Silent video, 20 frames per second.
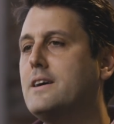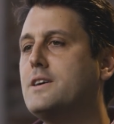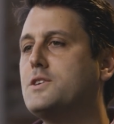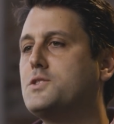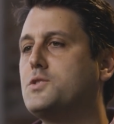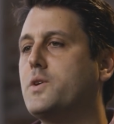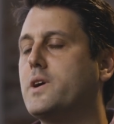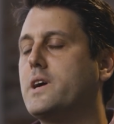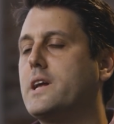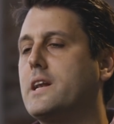
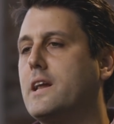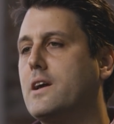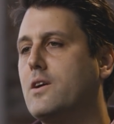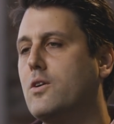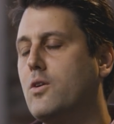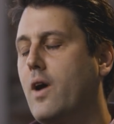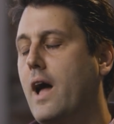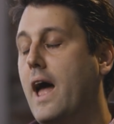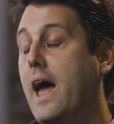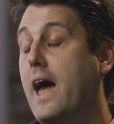So it could
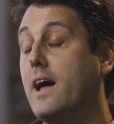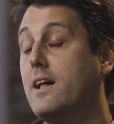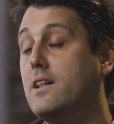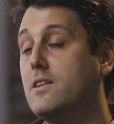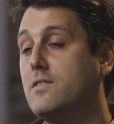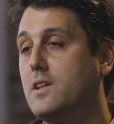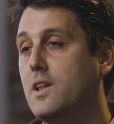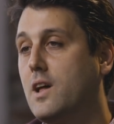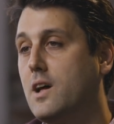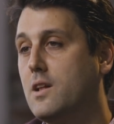go a hell
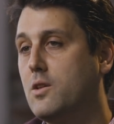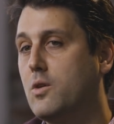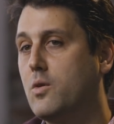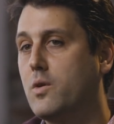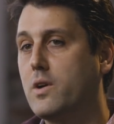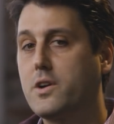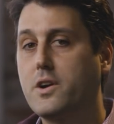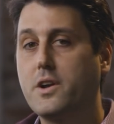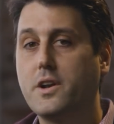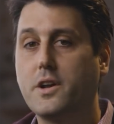of a lot
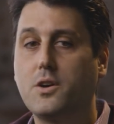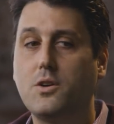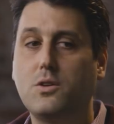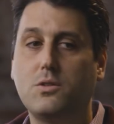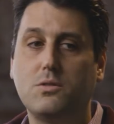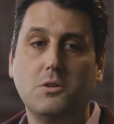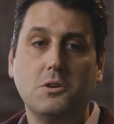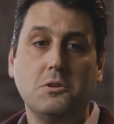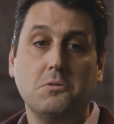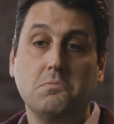lower. Could it
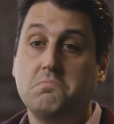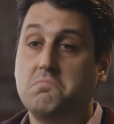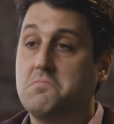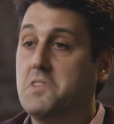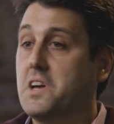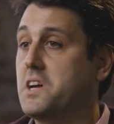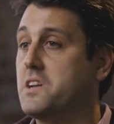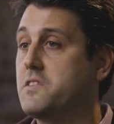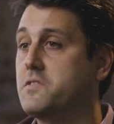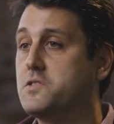go
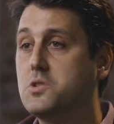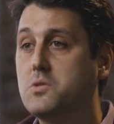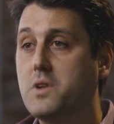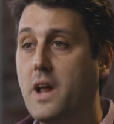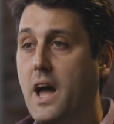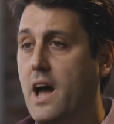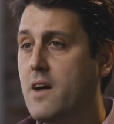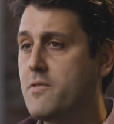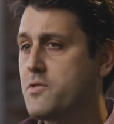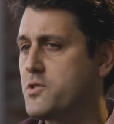-2.5?